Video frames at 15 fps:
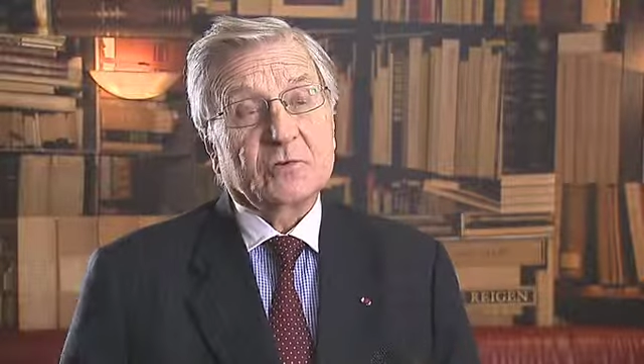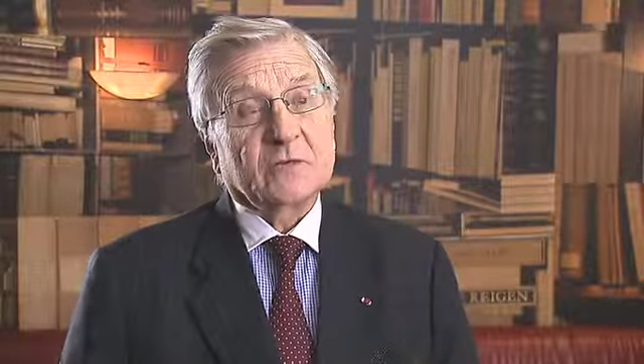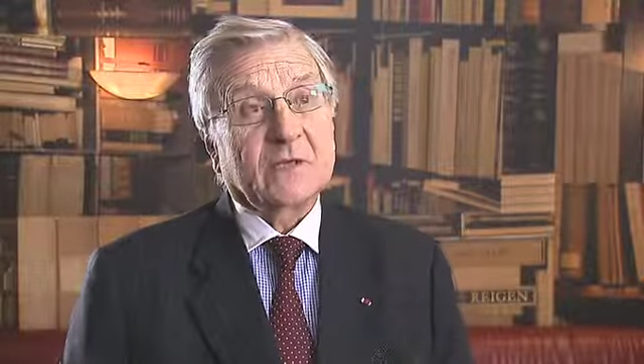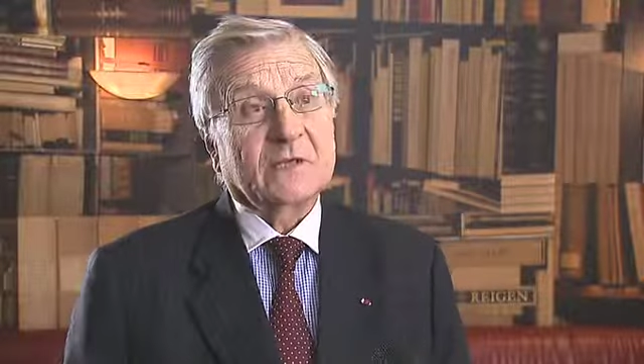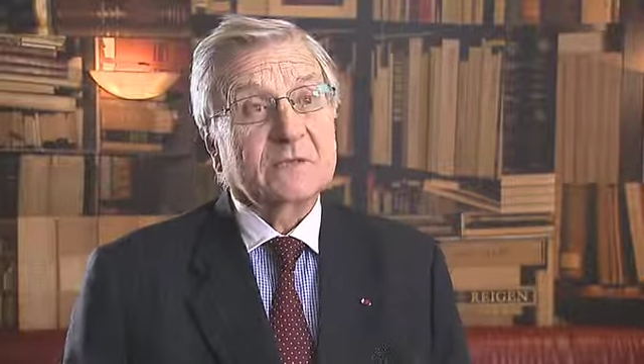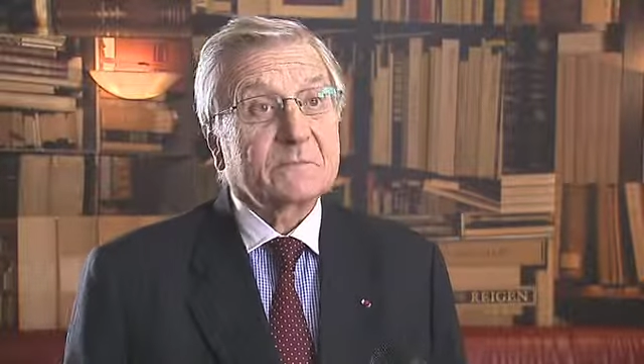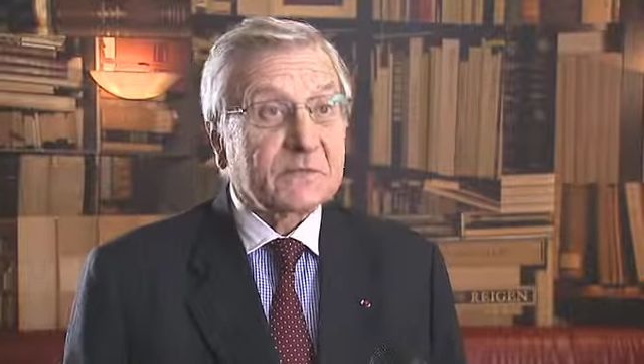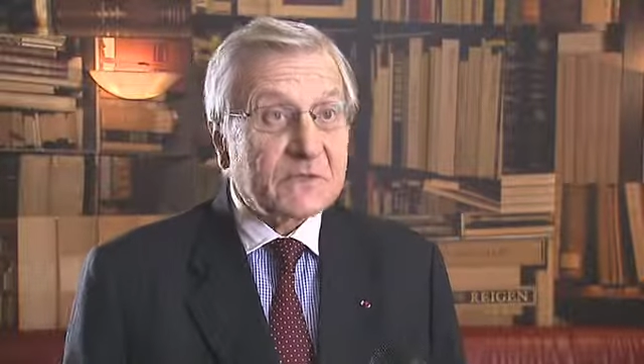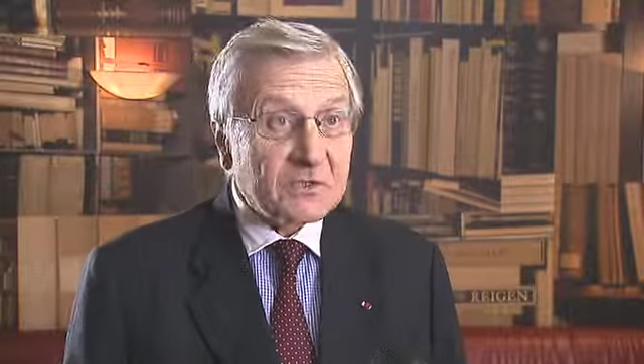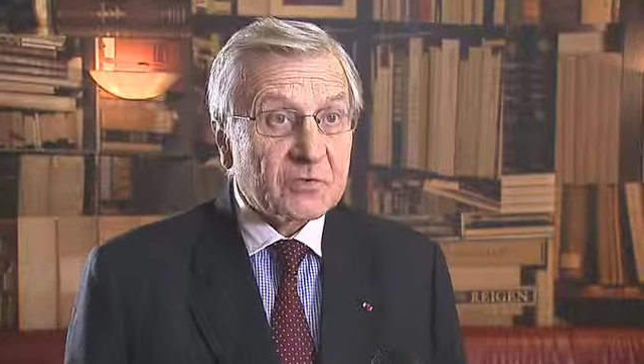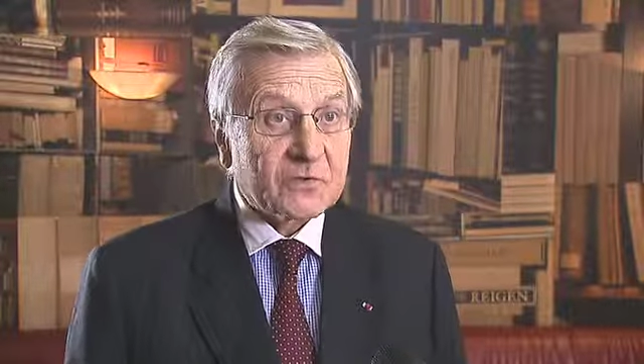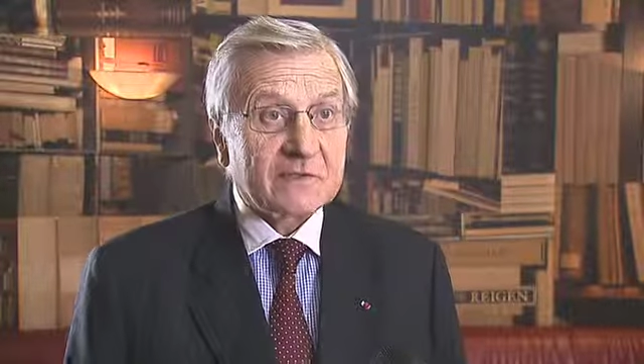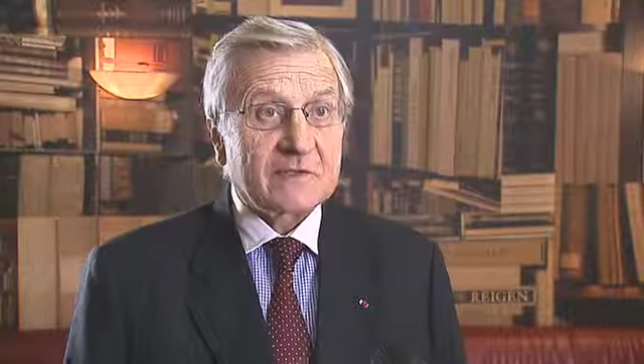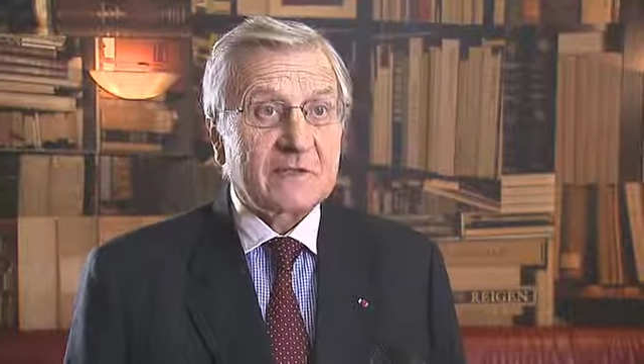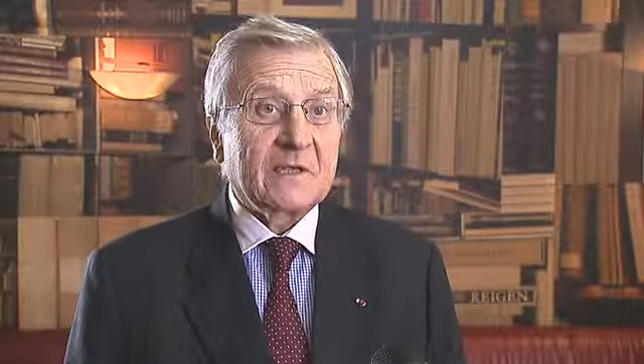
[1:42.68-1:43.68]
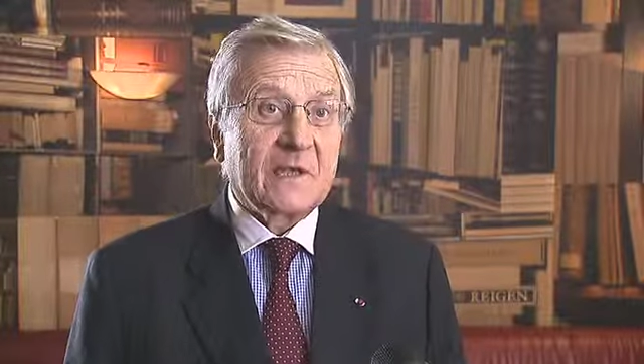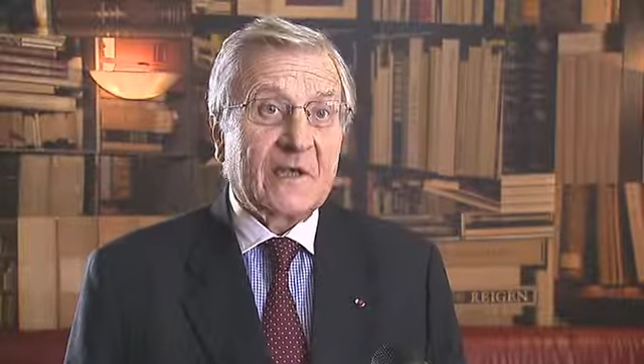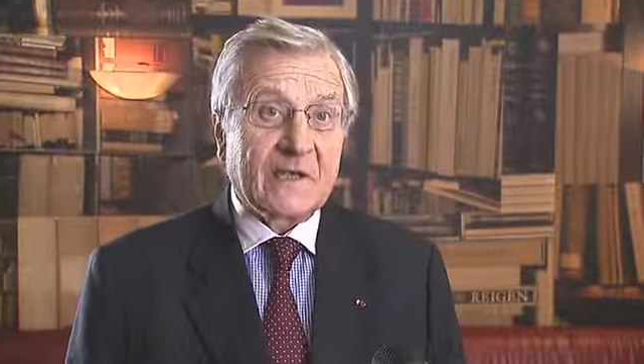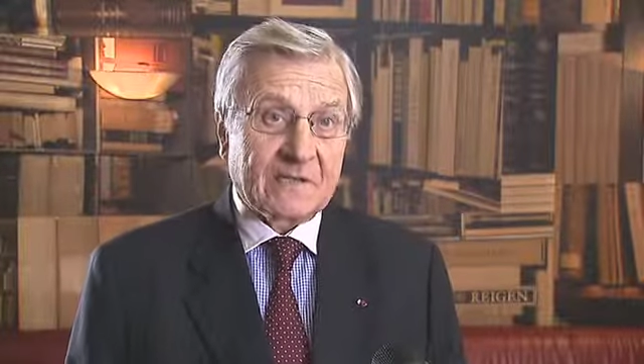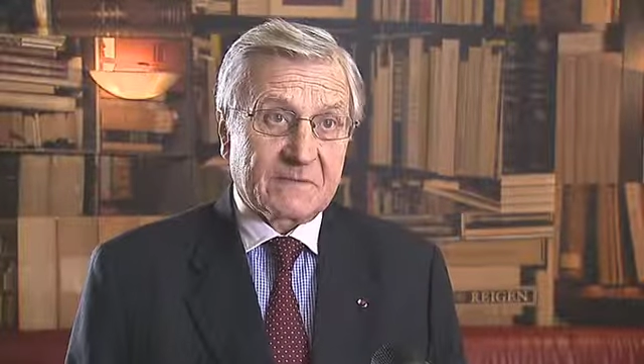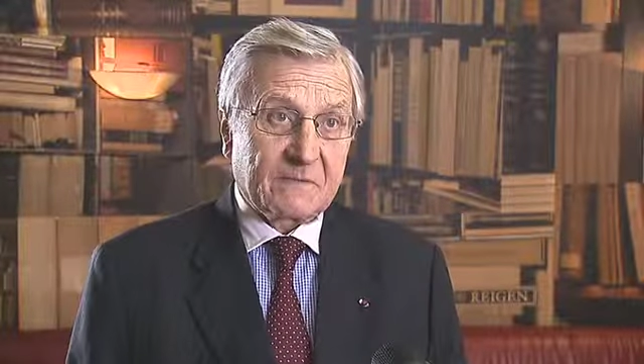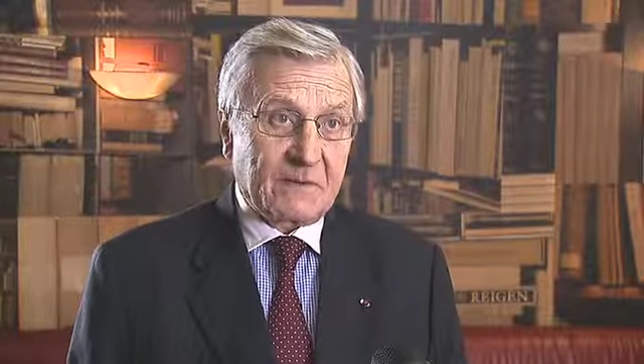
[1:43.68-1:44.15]
expeditiously
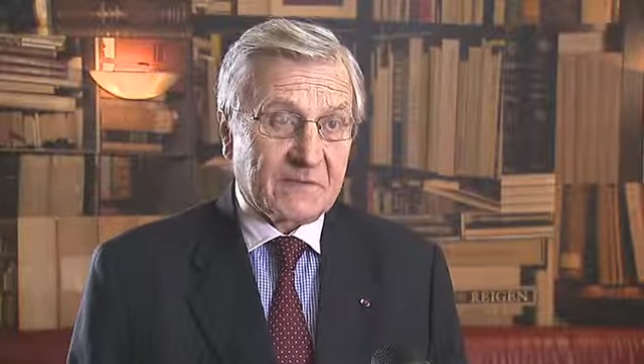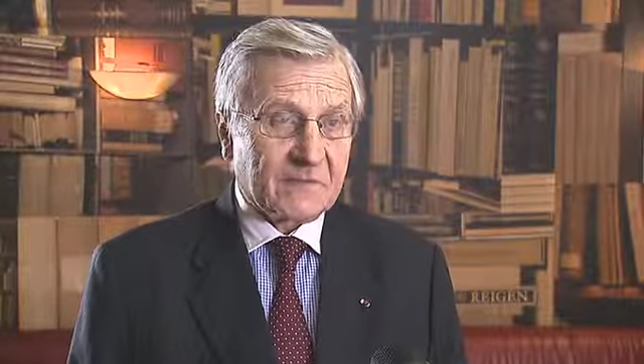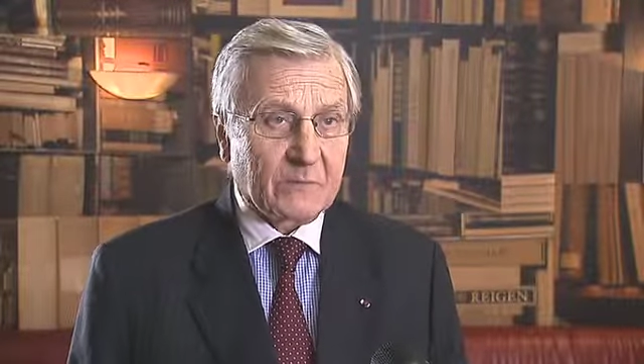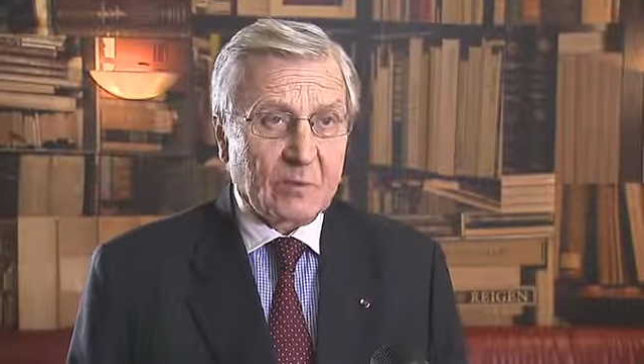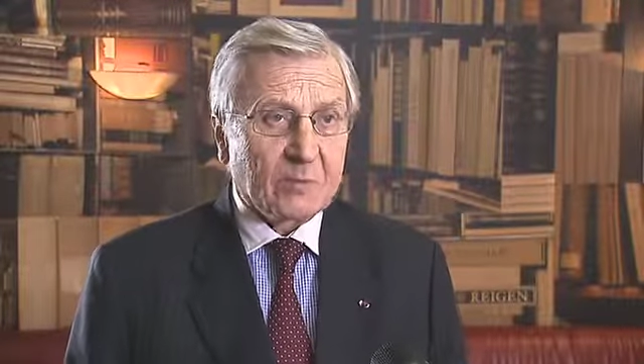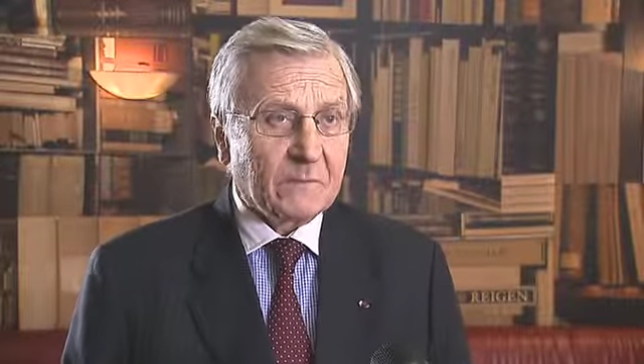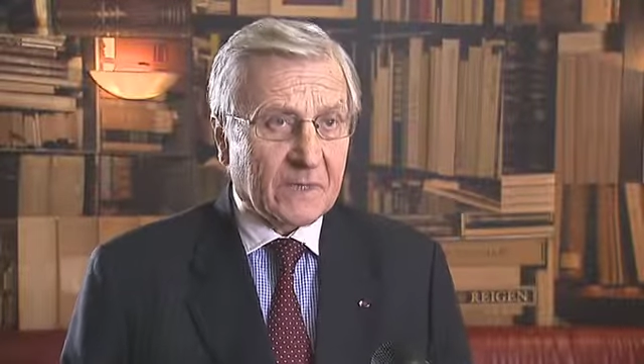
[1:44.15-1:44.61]
as possible,